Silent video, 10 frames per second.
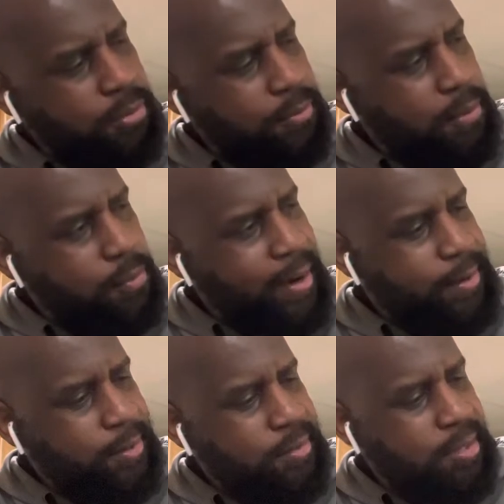Throw
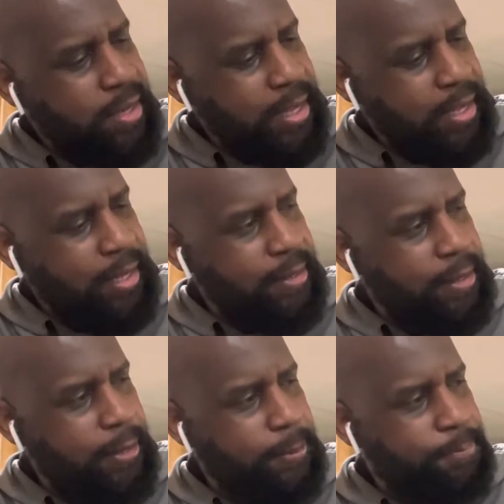Records, and
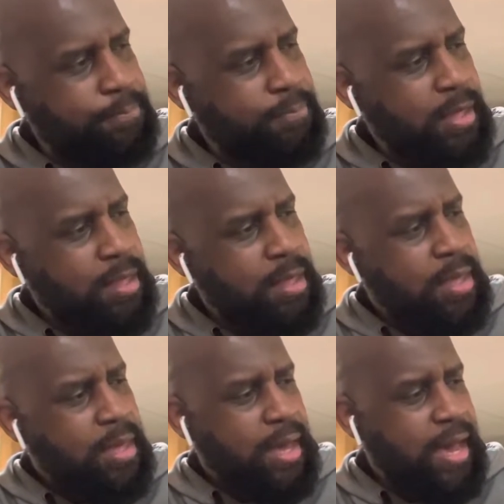
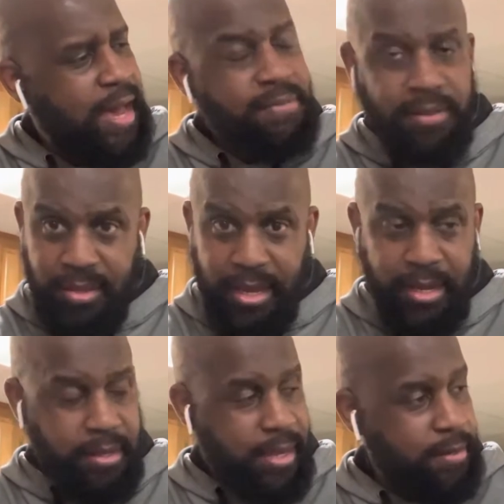I have to say
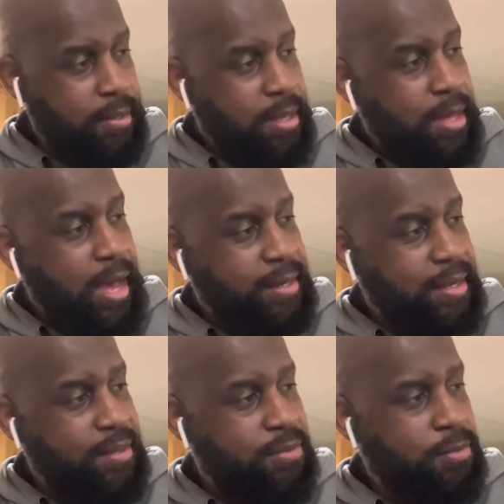that I
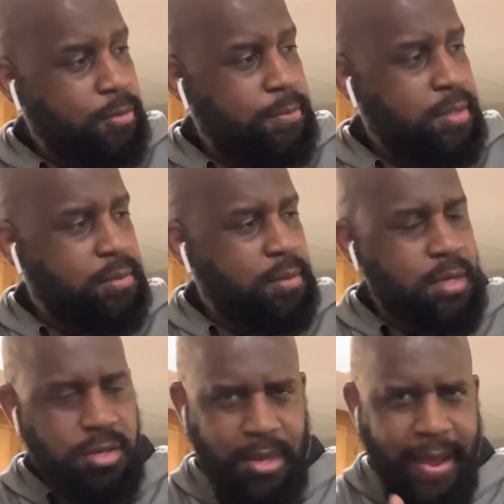think Snoop
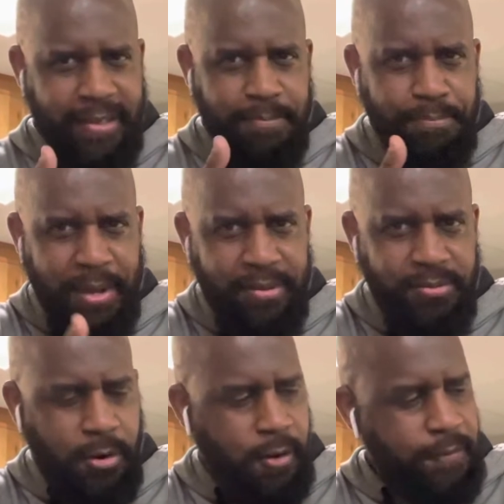shines
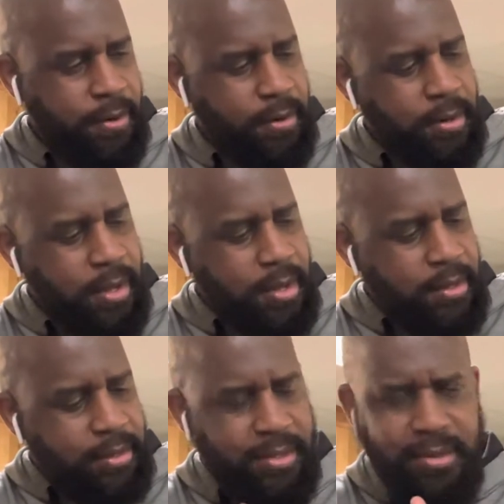best over
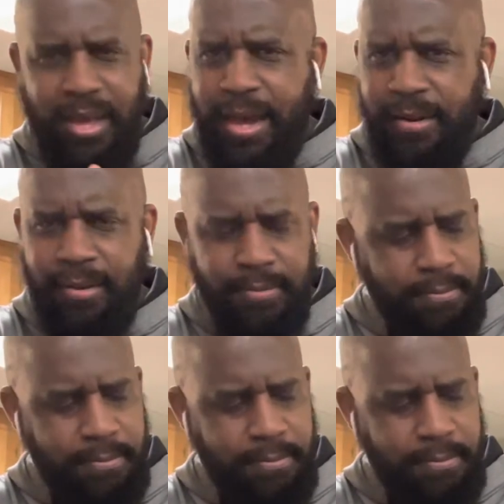these kind of